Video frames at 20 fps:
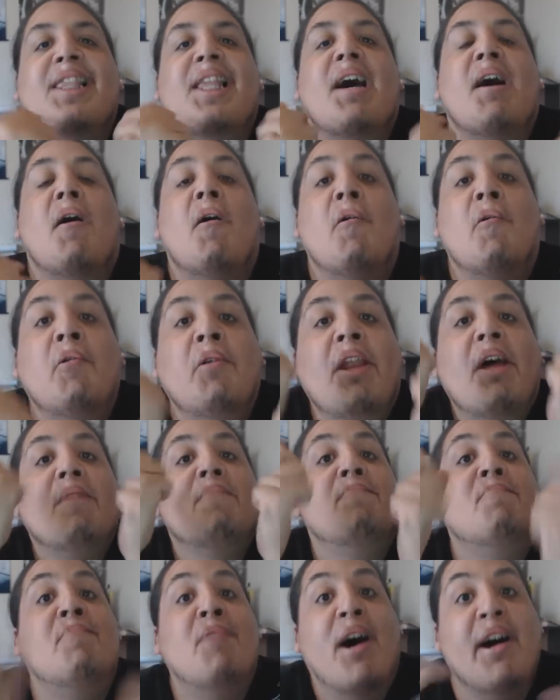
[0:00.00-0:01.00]

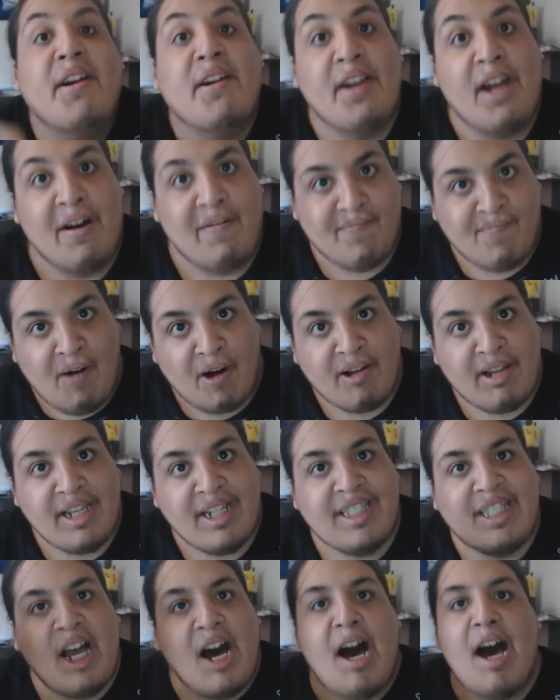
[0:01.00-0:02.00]
Leone better not
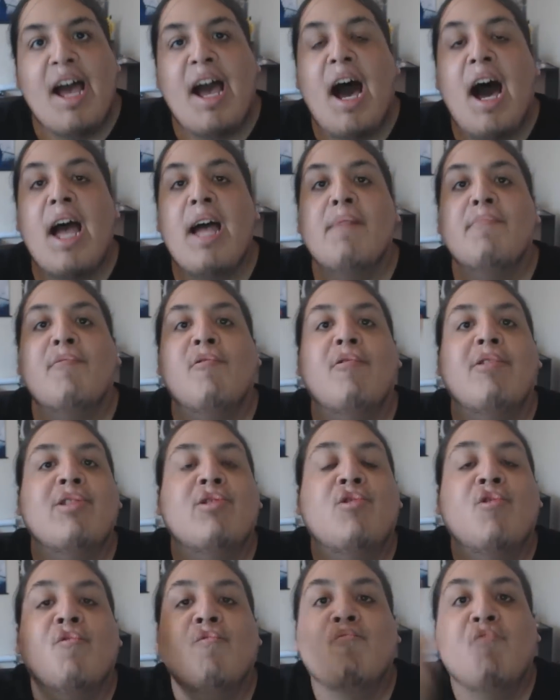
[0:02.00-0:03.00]
fucking die. I am
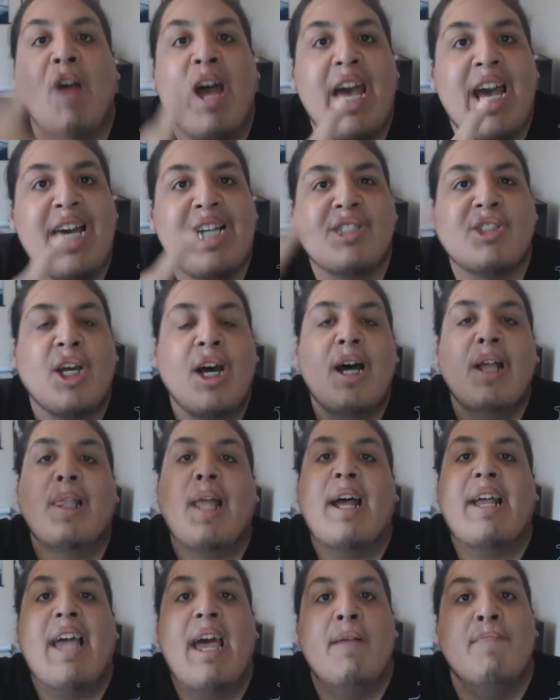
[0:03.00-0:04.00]
going to rage
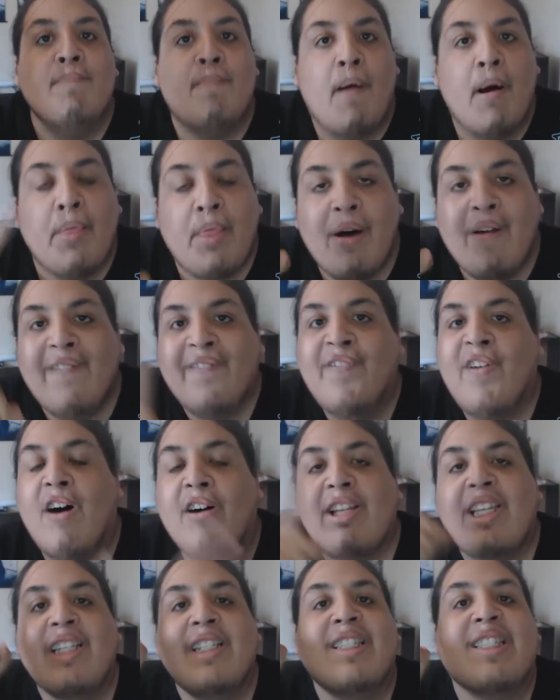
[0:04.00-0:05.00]
like a
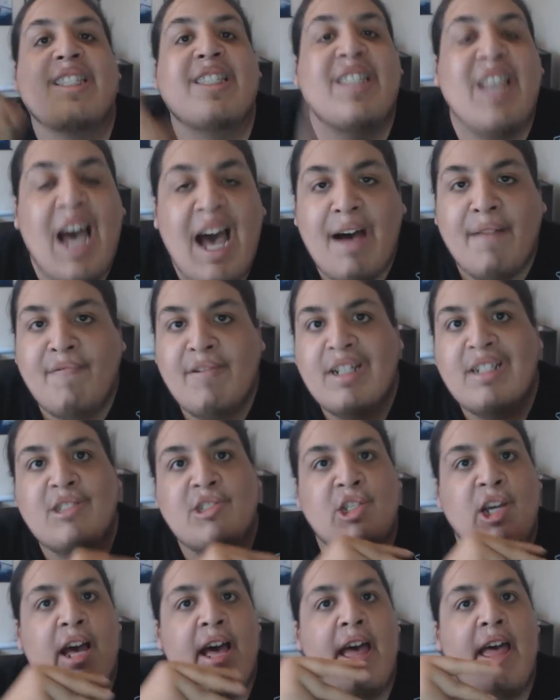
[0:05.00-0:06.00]
motherfucking
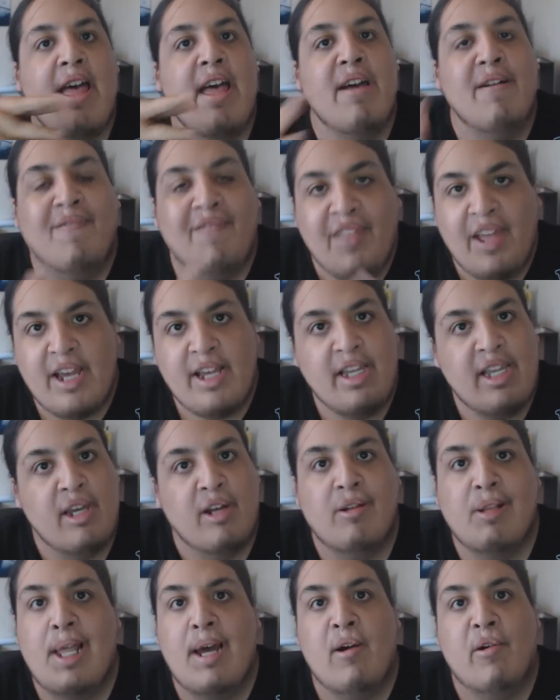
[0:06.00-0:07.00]
savage if they
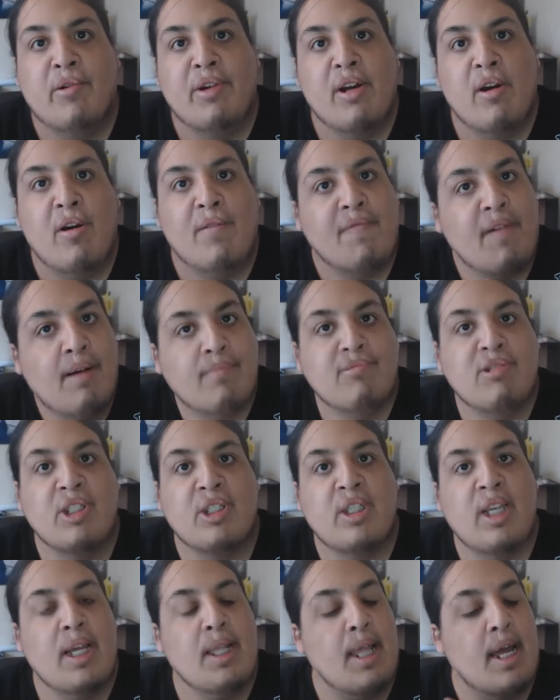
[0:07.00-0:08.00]
kill Leone off. I'm
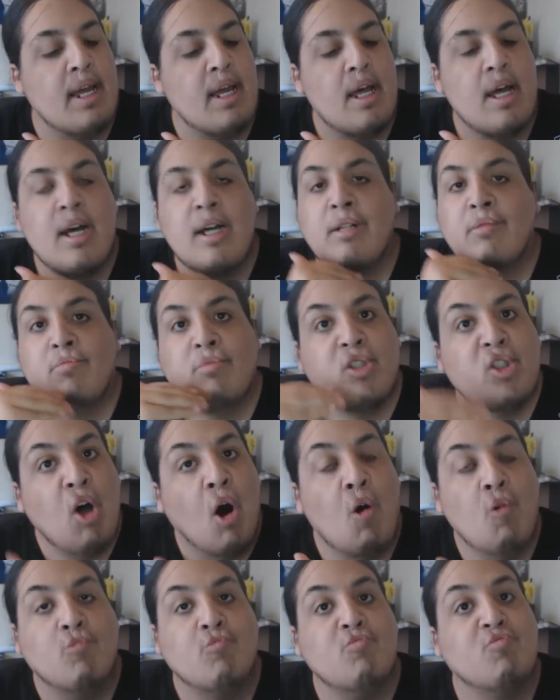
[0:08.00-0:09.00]
just saying, like,
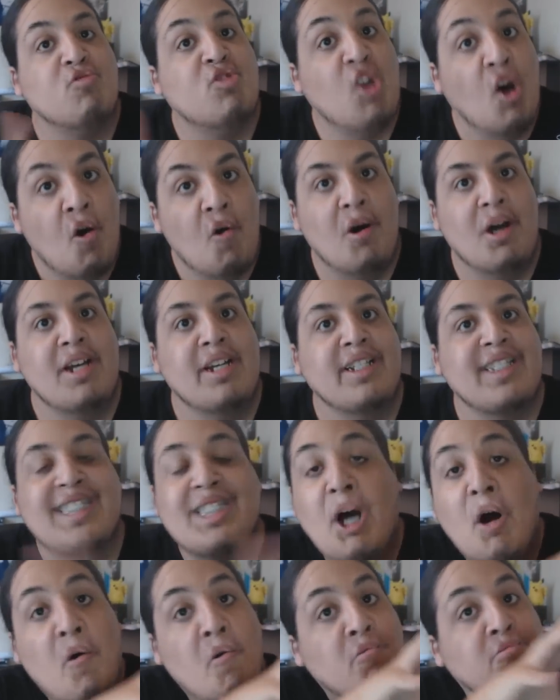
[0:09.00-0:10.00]
don't do it.
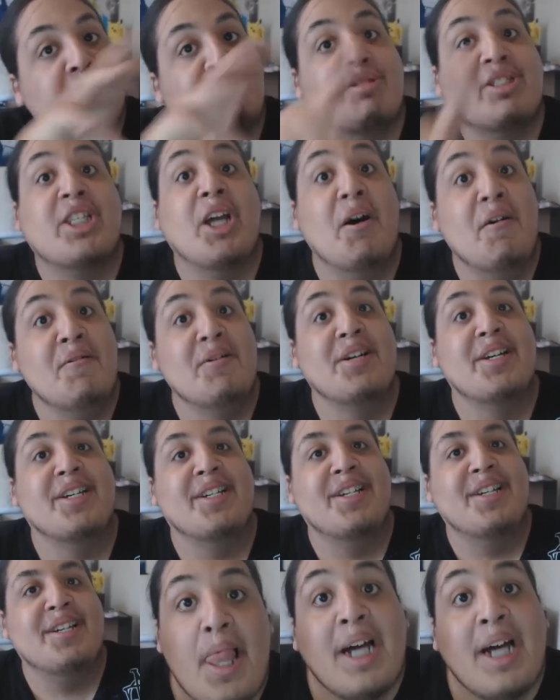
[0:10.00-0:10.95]
Don't do it.